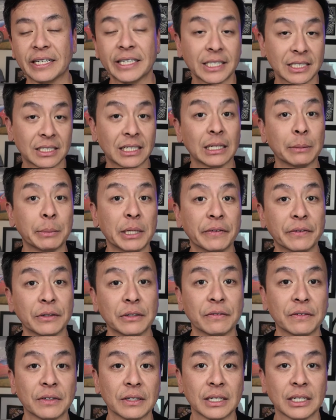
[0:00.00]
And that's another
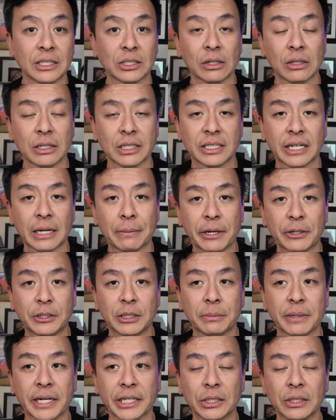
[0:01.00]
benefit of a, solid state
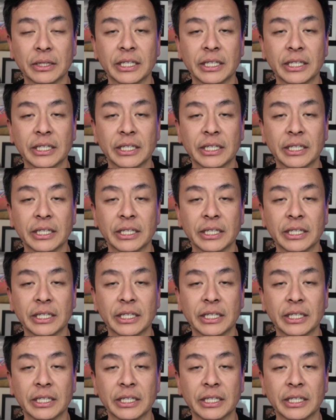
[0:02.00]
battery pack.